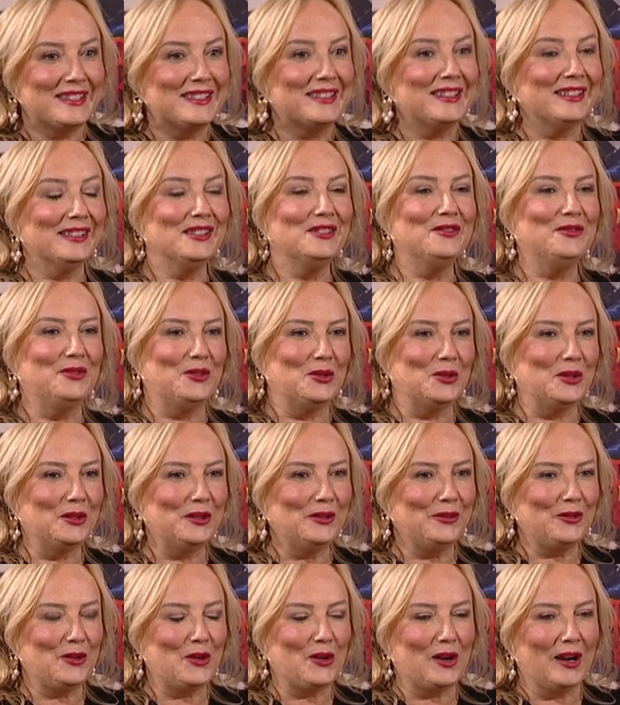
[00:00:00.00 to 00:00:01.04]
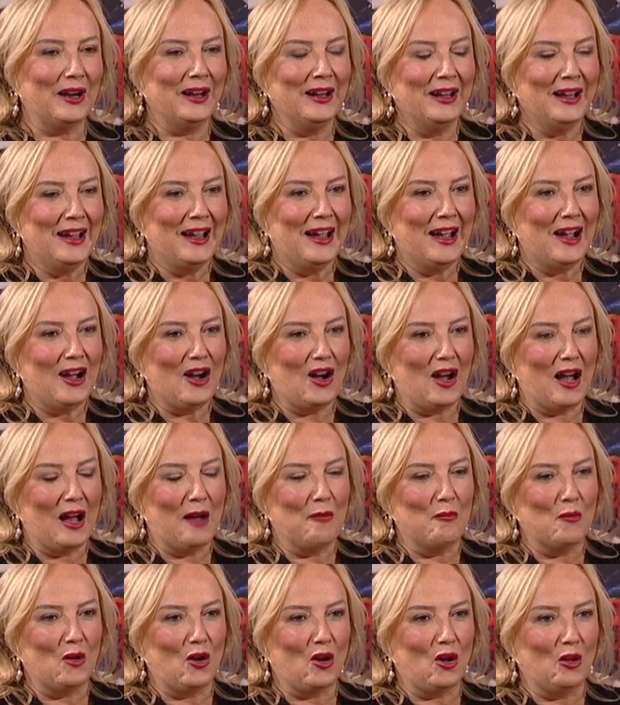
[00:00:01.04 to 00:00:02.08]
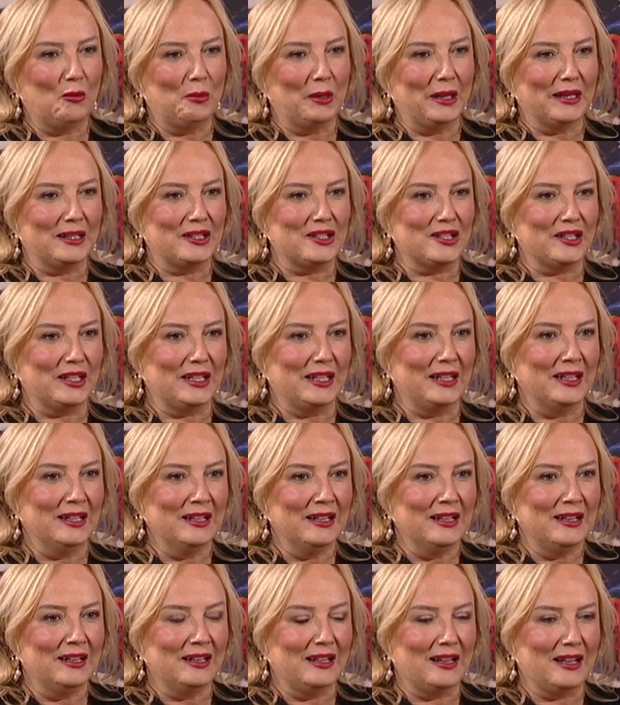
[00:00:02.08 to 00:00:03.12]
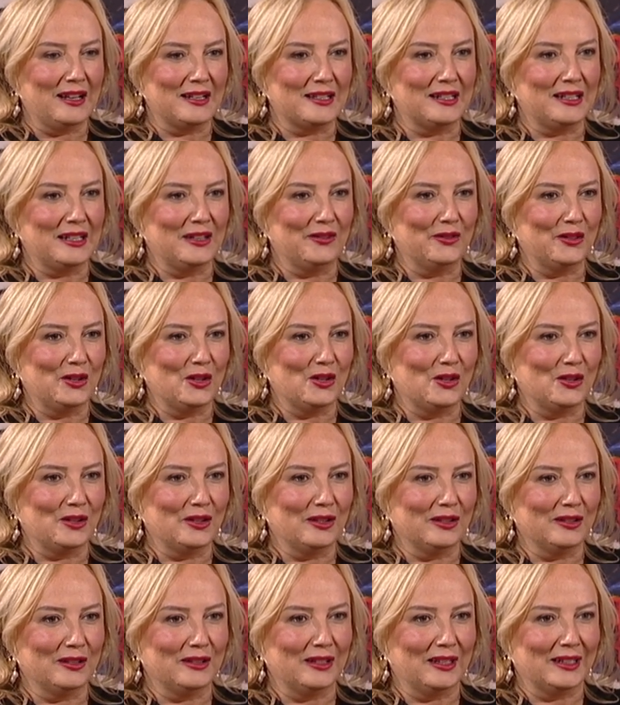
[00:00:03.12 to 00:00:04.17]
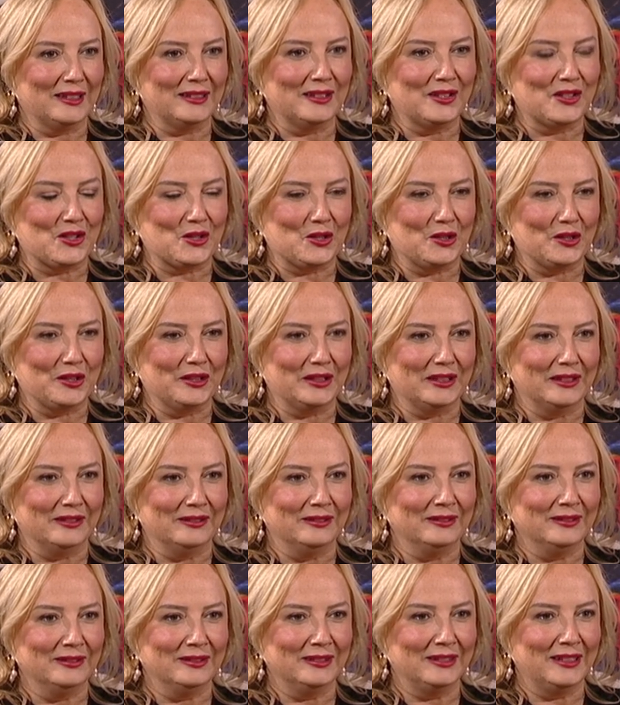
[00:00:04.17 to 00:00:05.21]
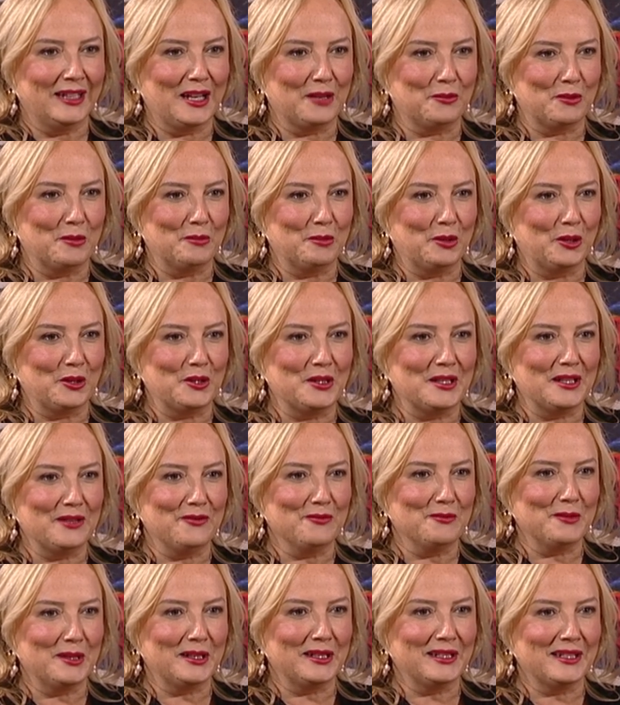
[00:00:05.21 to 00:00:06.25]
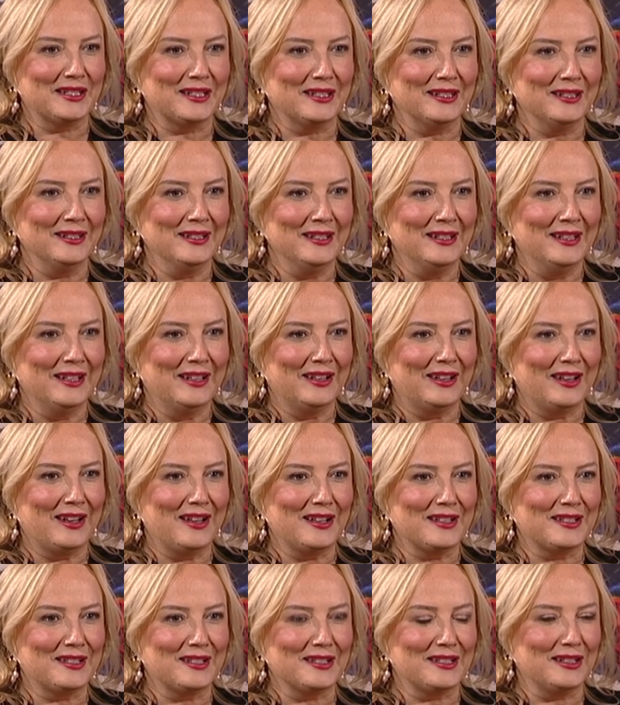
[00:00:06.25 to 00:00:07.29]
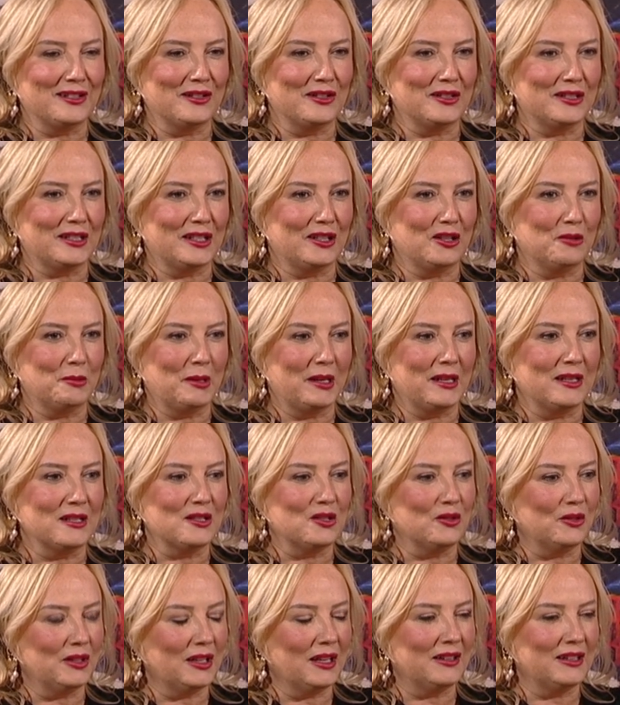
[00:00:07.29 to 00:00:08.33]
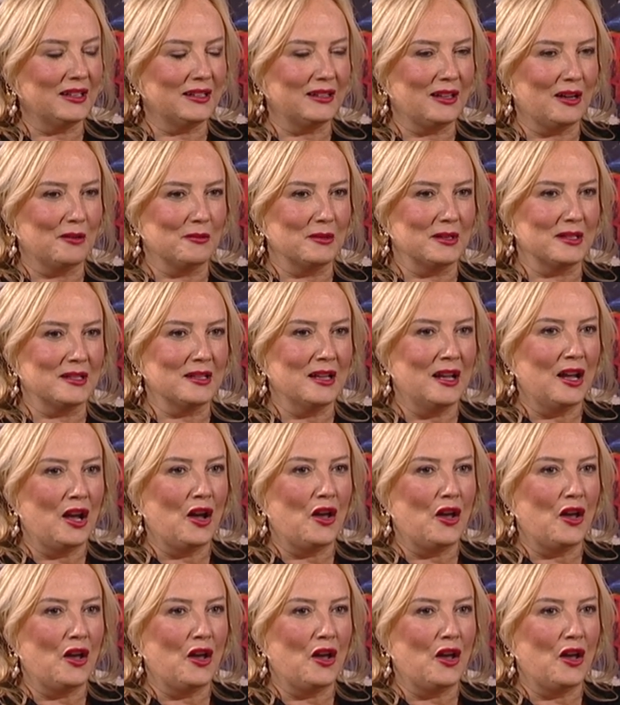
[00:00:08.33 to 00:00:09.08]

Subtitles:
voted for her, albeit she lasted even longer, like shorter than Edwin Poots even managed to last as leader of the DUP. So yeah, I think that was